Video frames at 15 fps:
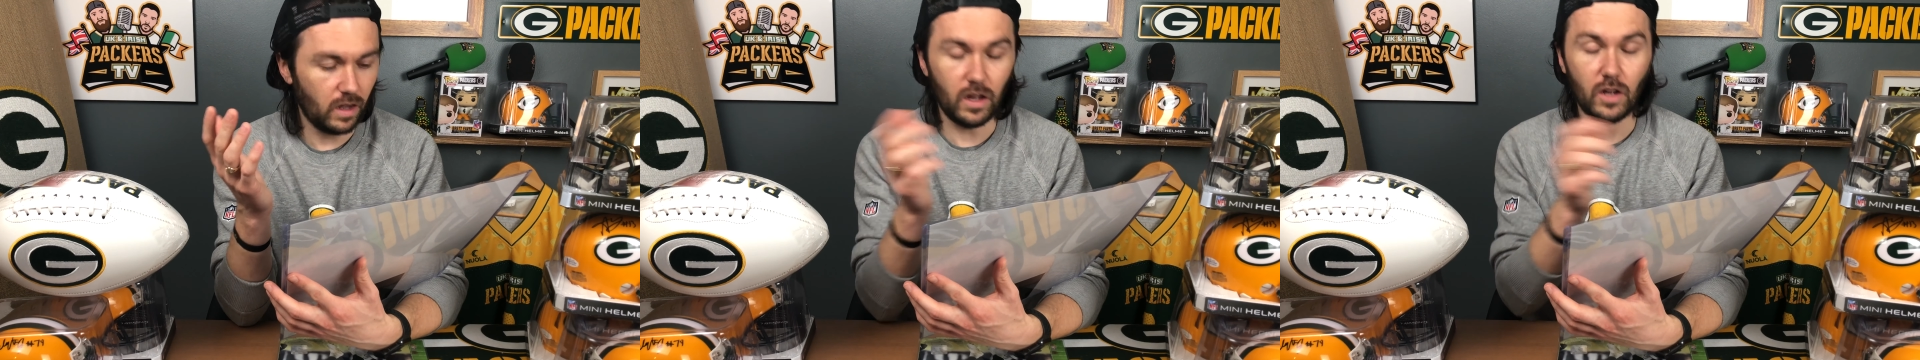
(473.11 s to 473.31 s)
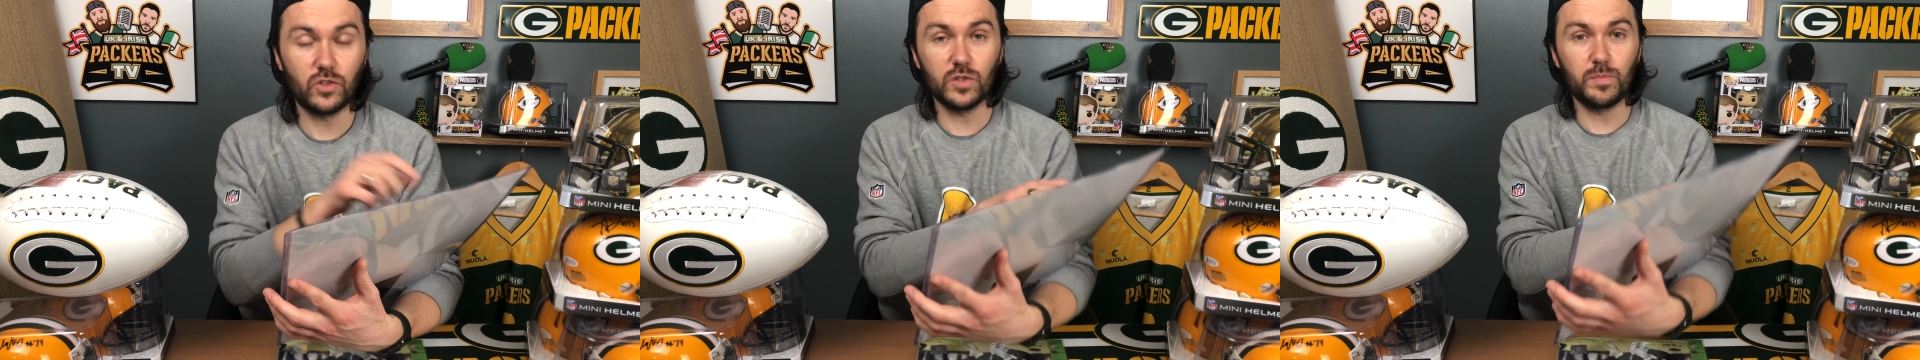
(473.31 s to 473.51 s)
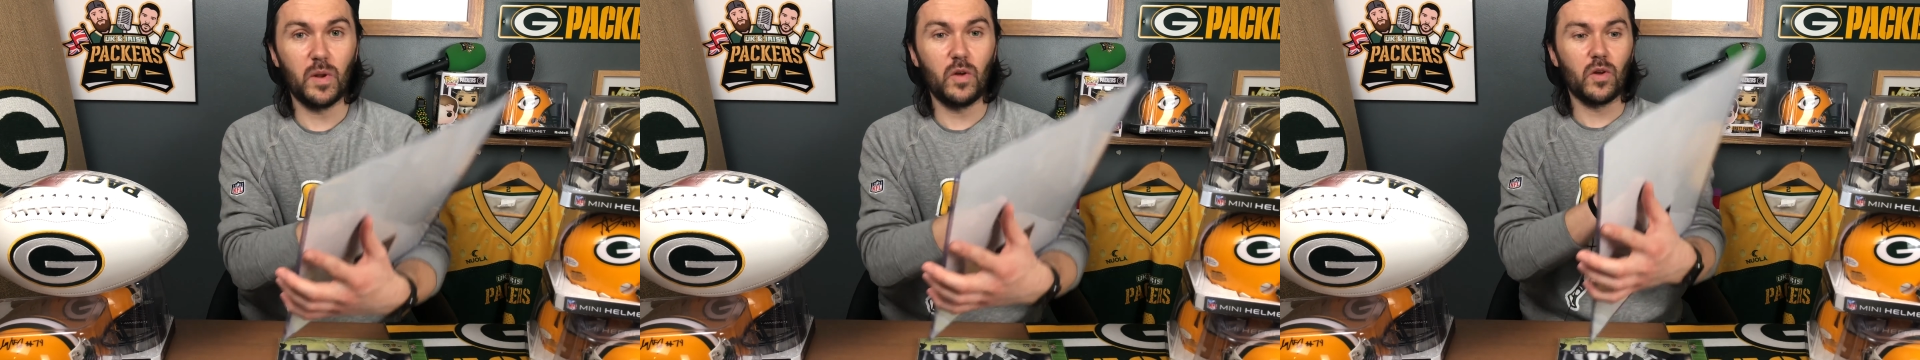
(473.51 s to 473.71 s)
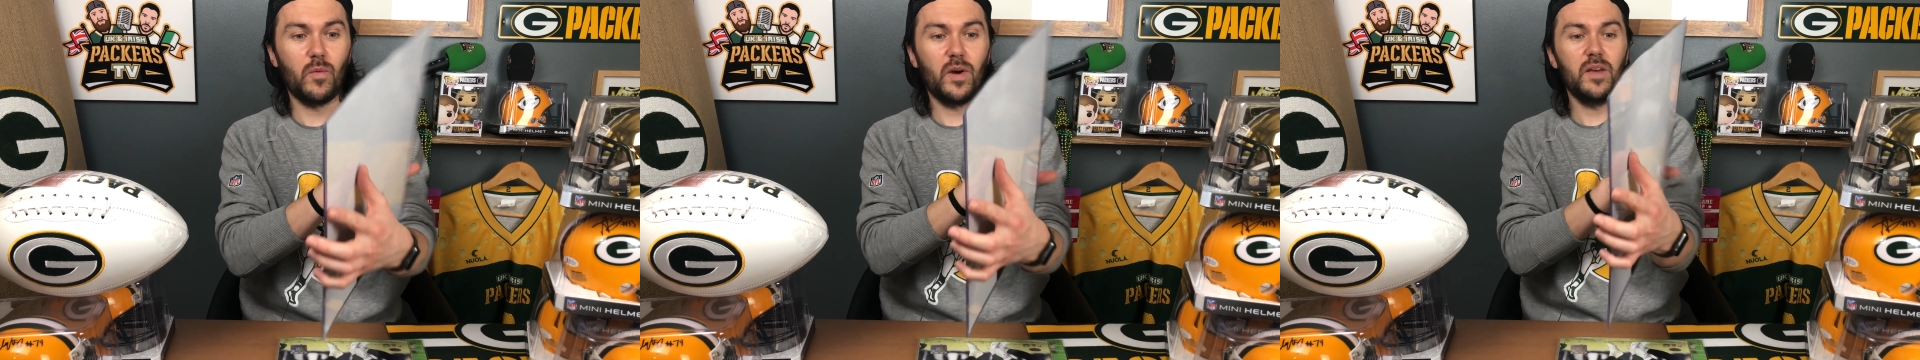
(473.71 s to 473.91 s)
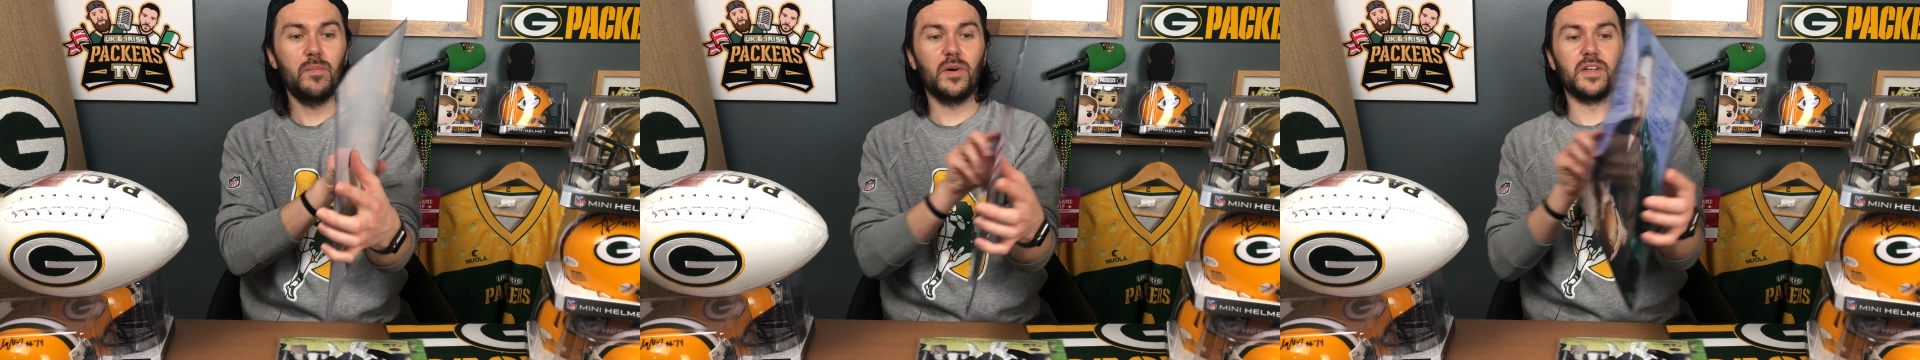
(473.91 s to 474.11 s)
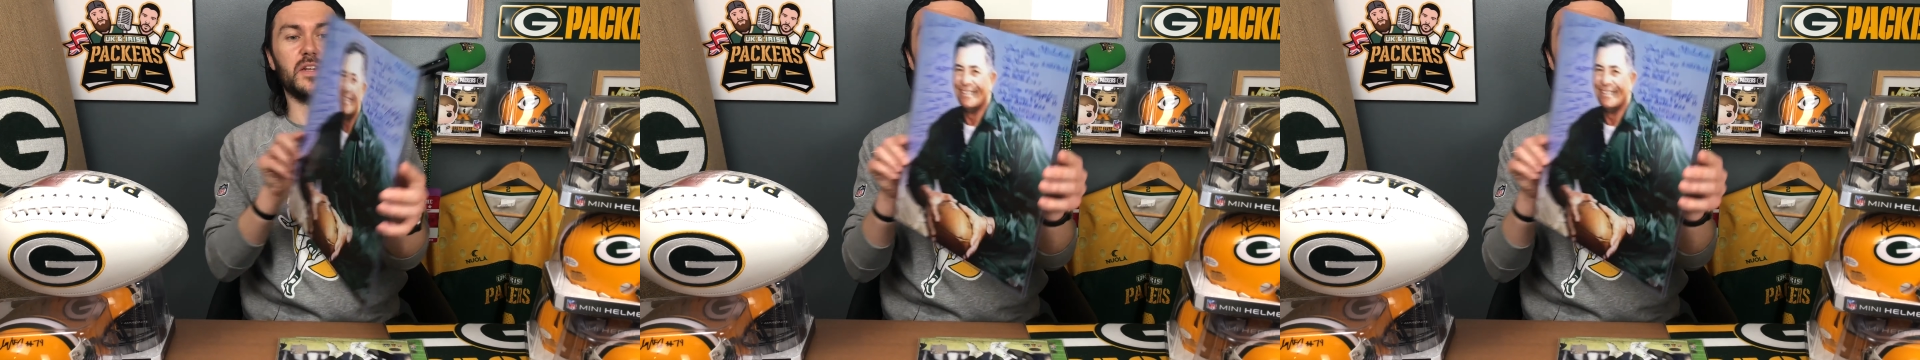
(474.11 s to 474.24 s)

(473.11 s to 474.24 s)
I'm just blown away by it.